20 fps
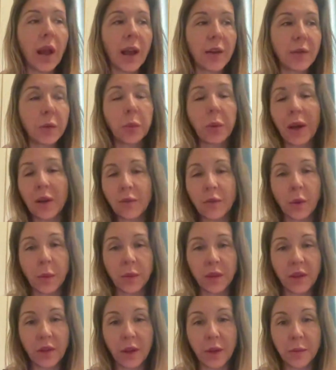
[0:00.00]

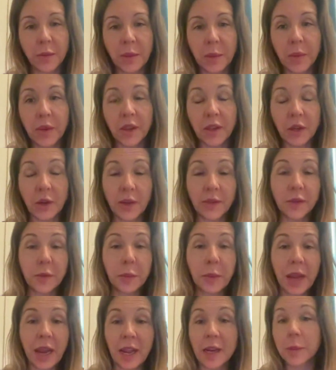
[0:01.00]
But if you don't have
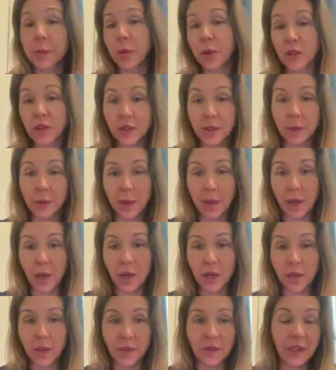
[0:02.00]
a platform with a lot of
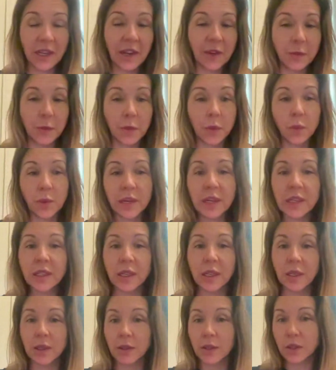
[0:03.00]
people, then you have to pay to
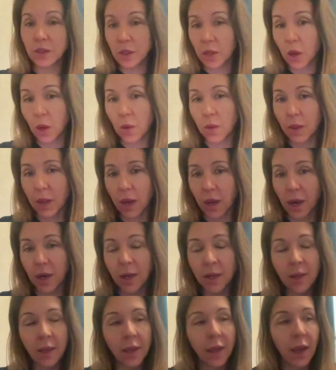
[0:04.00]
push them there. You have to give
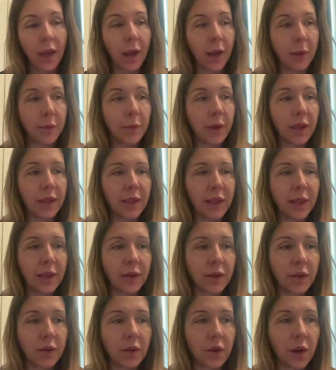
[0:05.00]
them a reason to
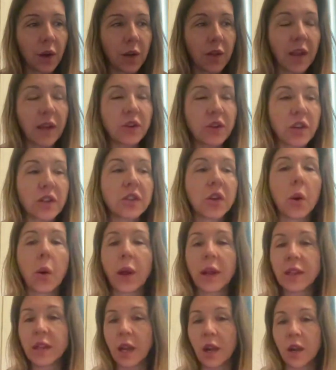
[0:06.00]
go there.
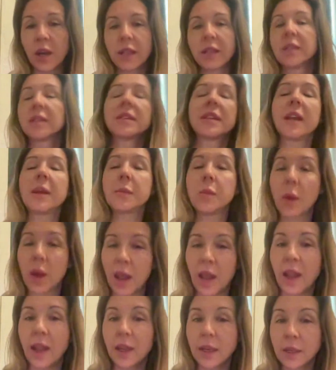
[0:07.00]
And then are
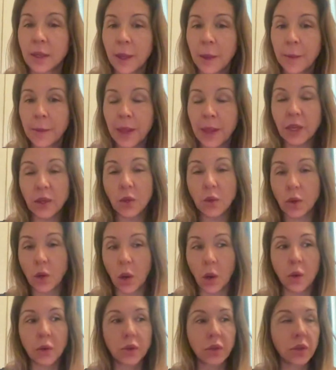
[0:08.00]
they just going there in
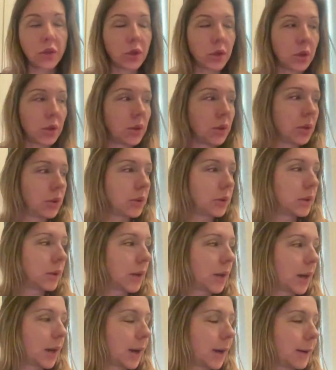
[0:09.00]
the same way
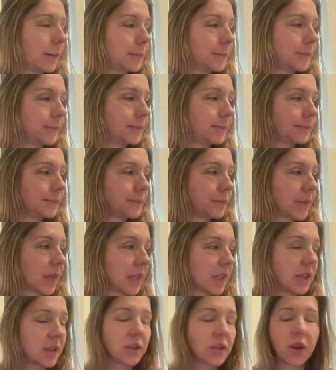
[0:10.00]
that you go
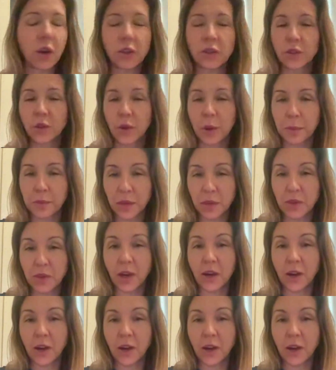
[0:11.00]
to, I